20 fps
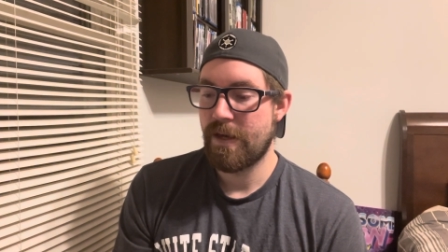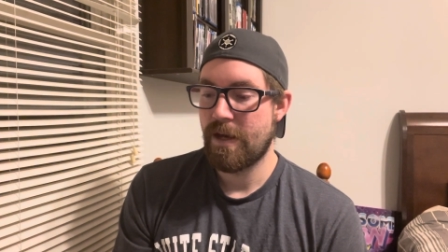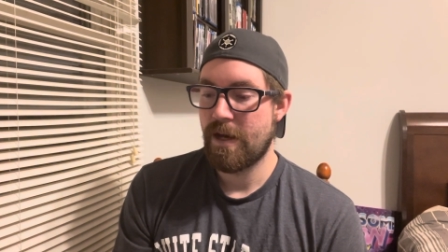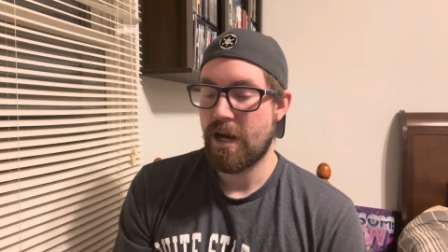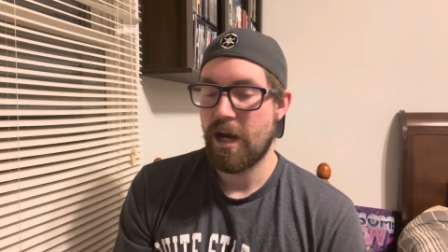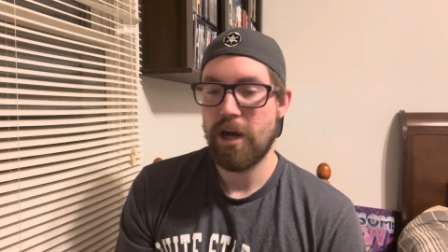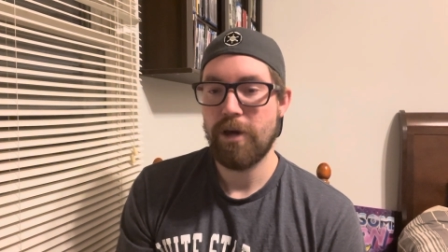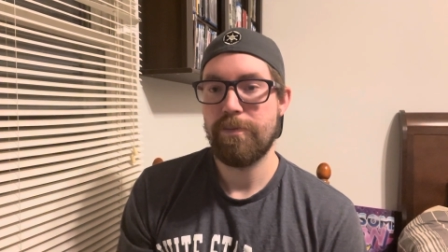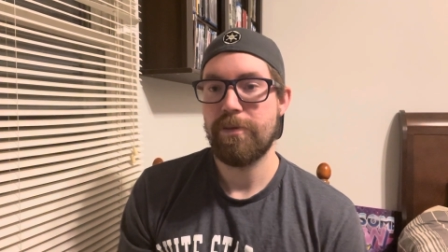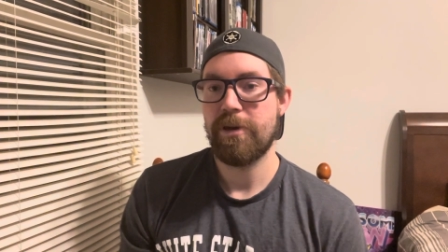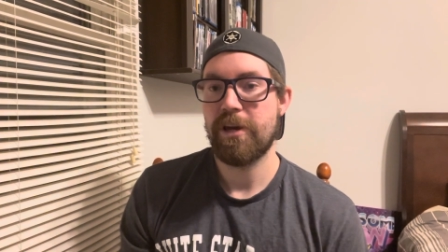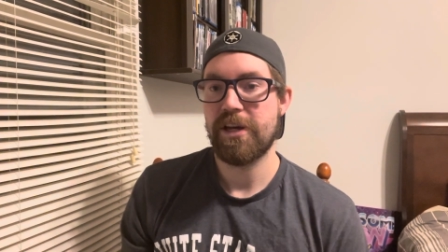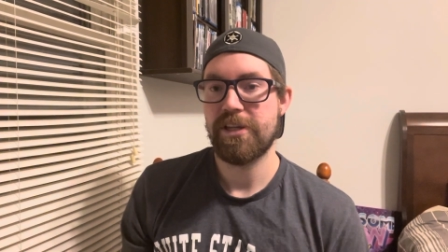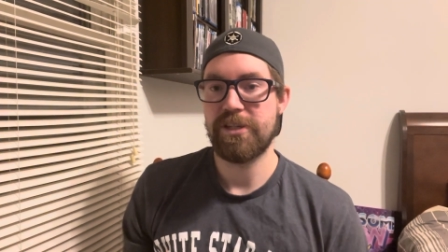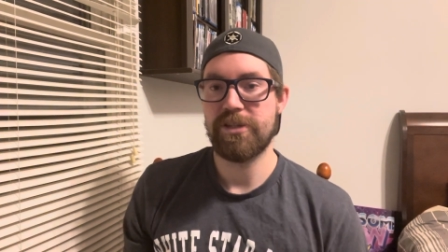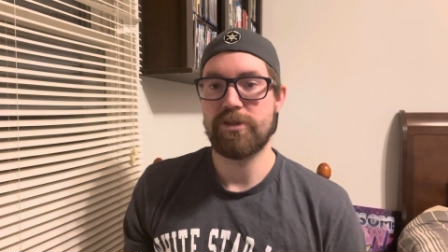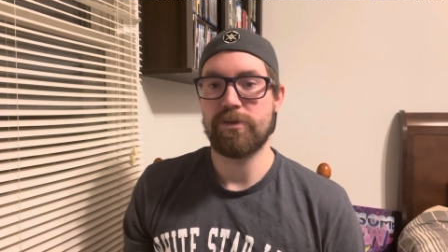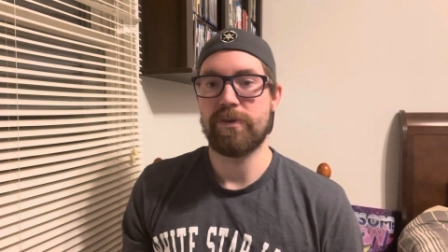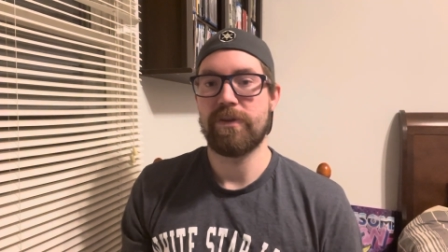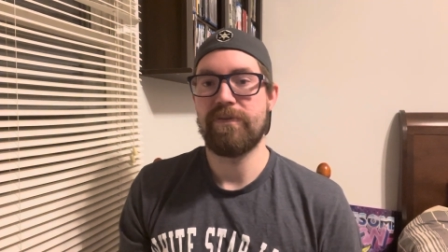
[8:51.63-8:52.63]
hope you guys
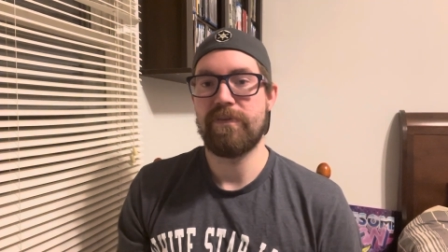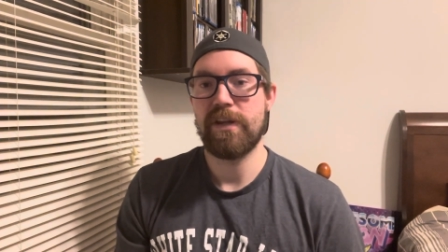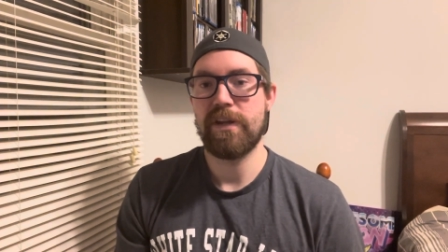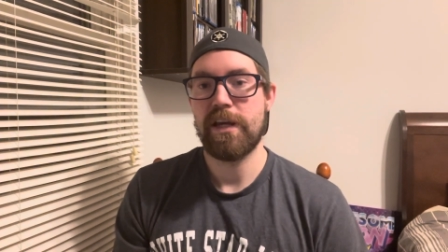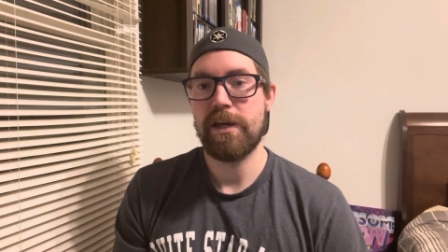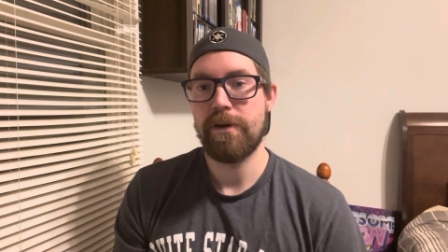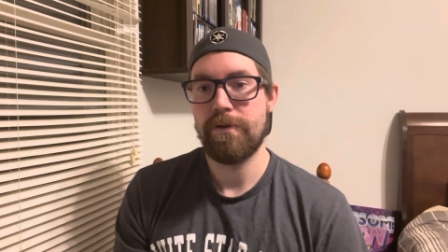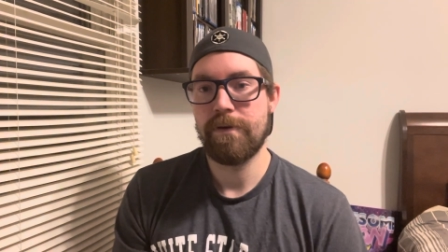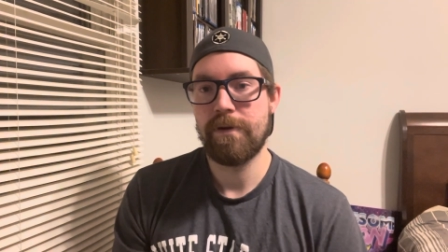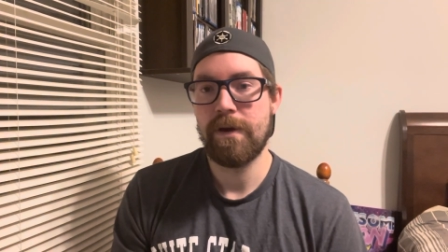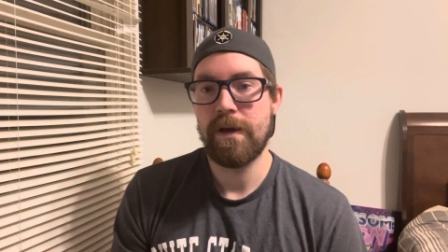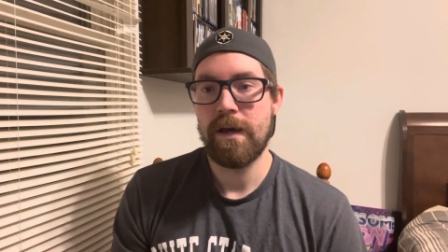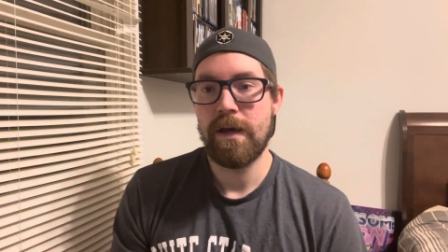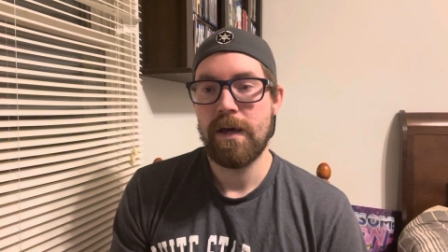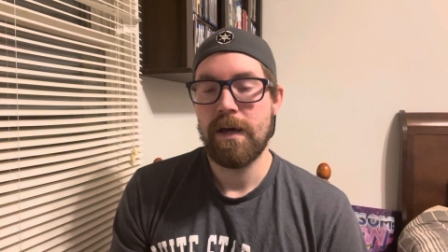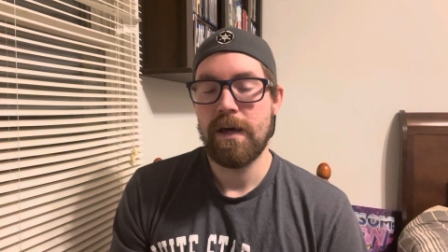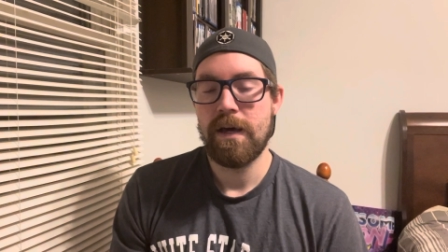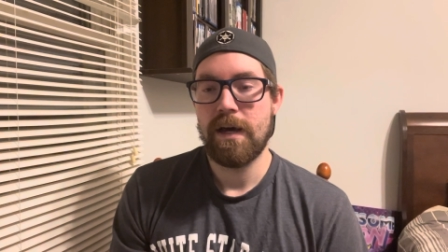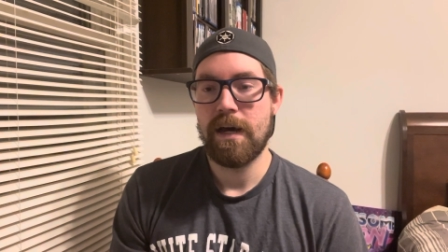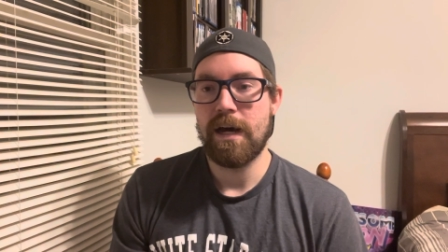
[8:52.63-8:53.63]
enjoyed the video.
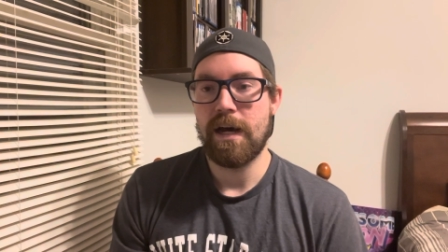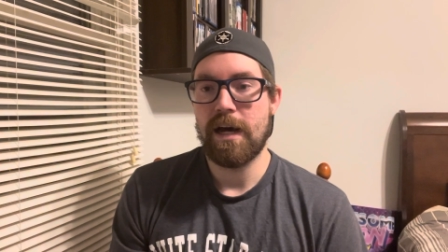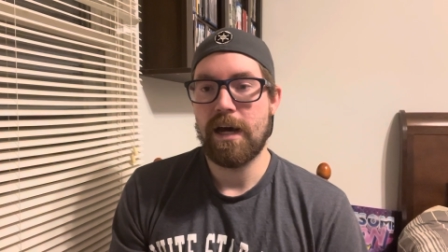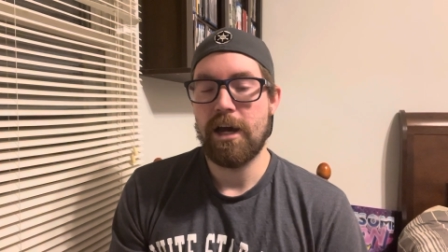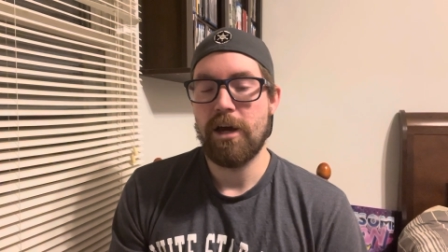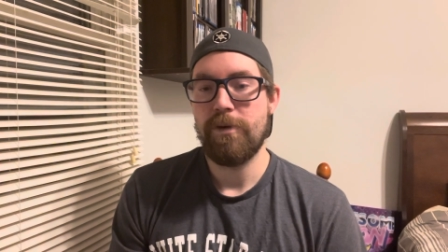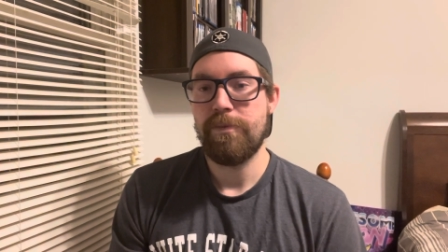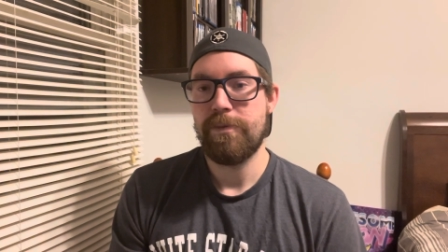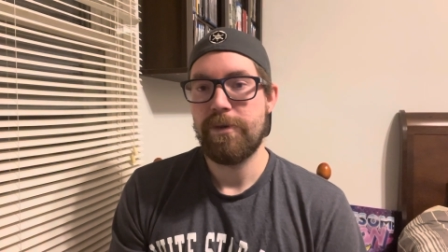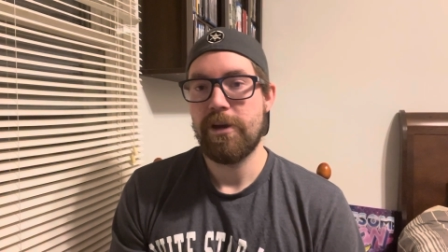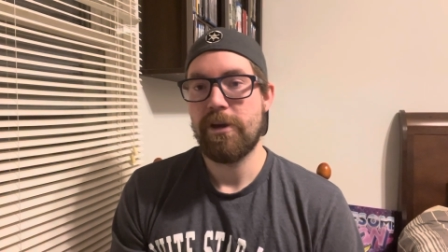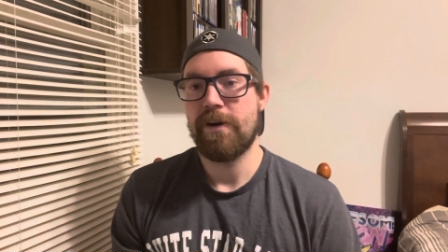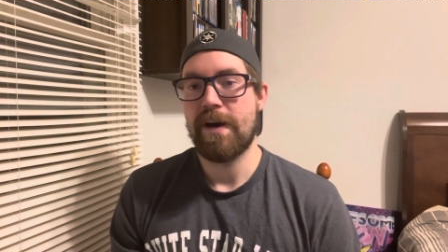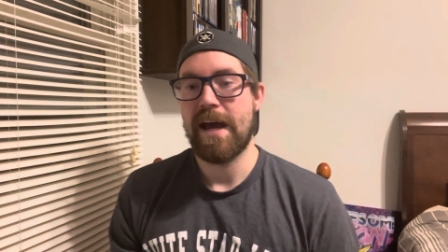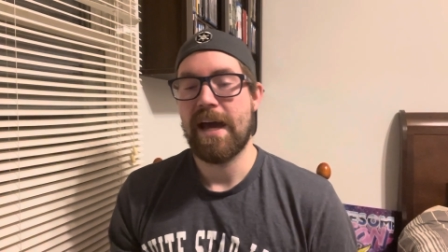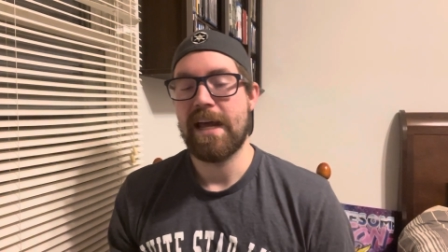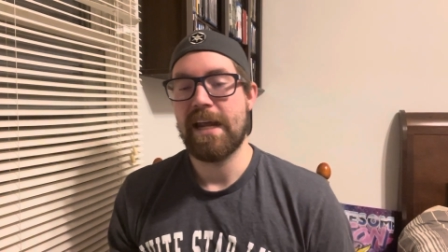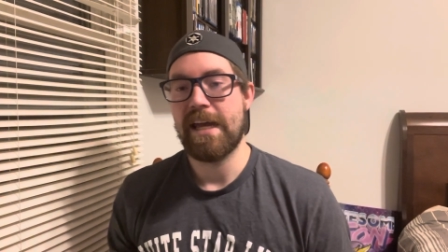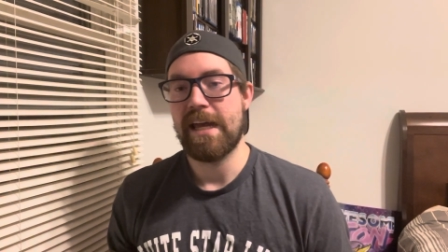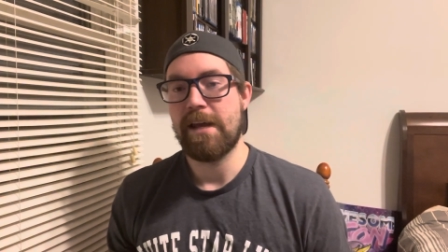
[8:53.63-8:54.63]
I hope you all
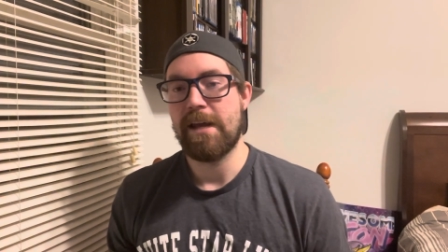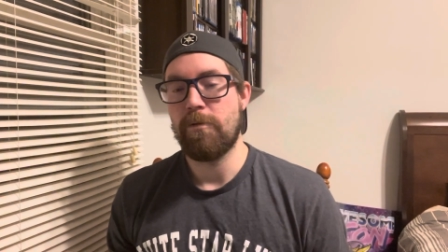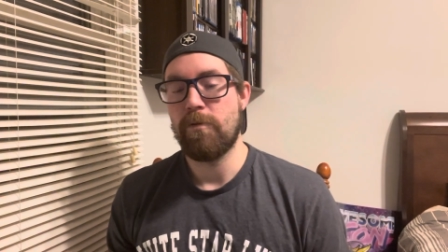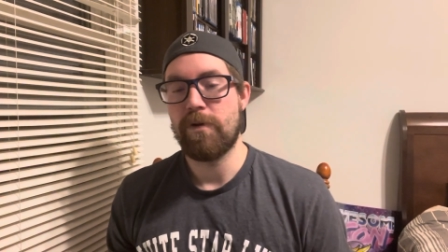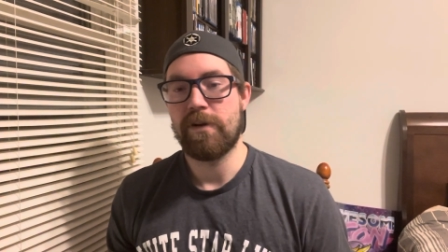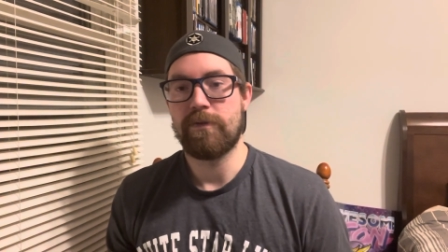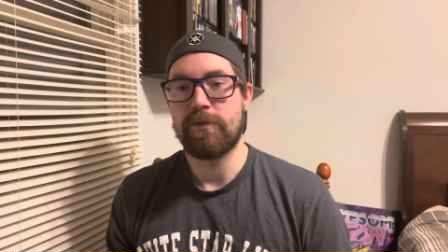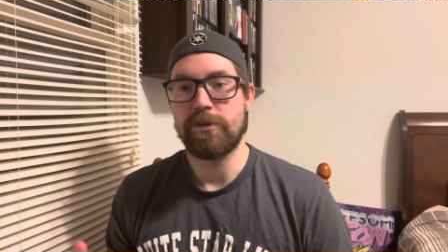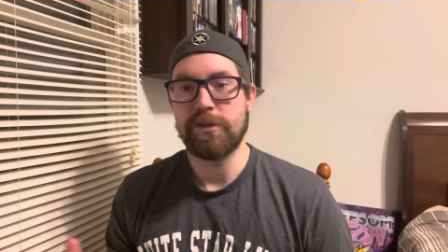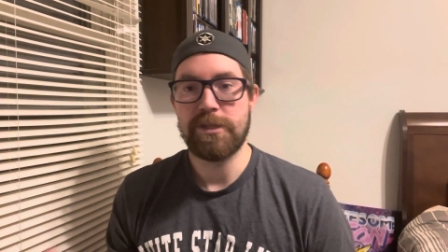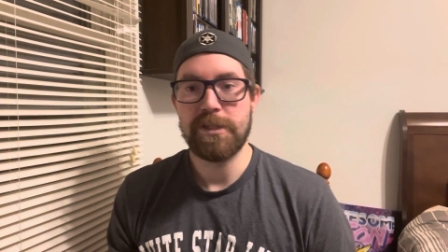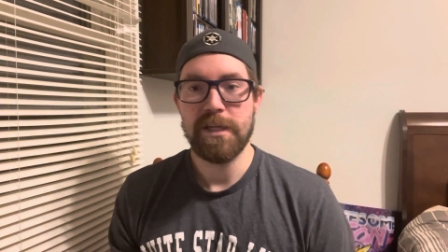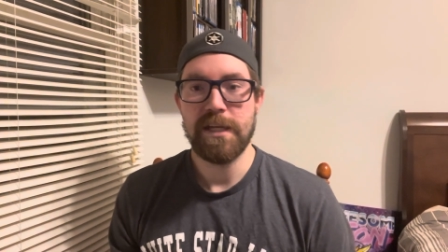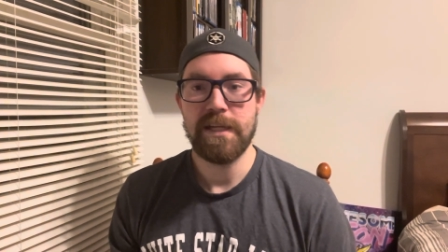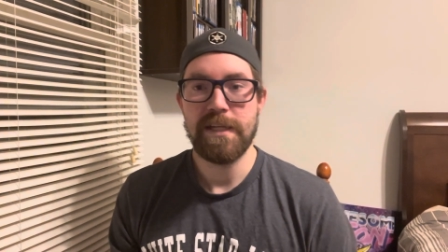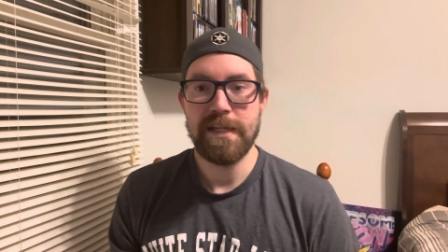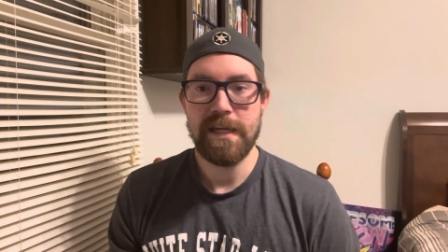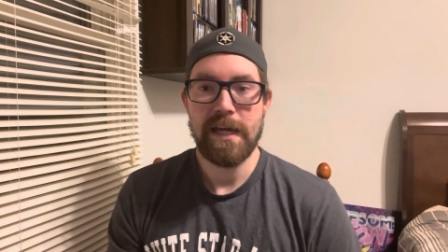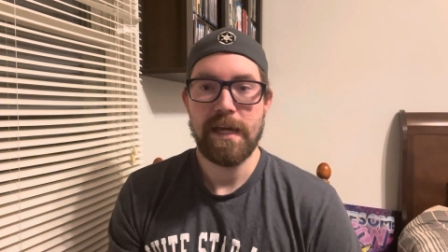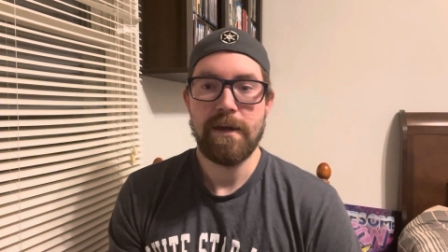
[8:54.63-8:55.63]
had a wonderful
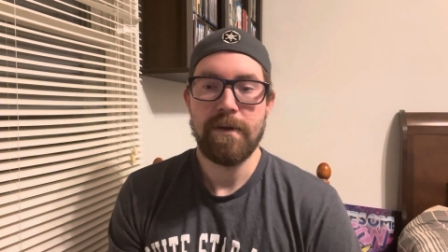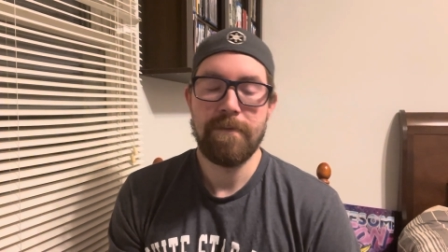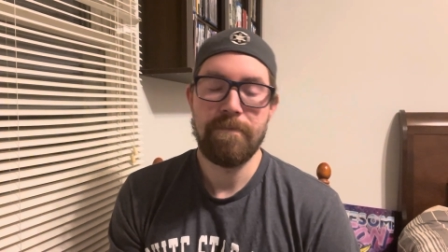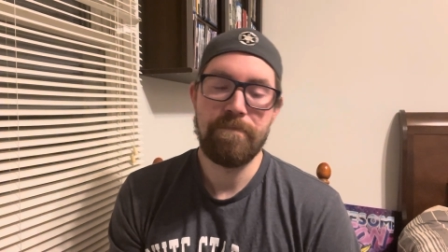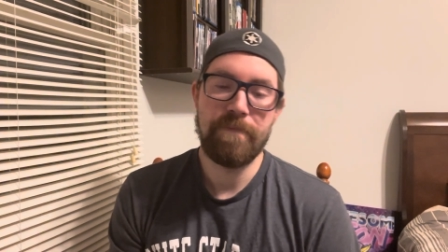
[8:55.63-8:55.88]
Sunday.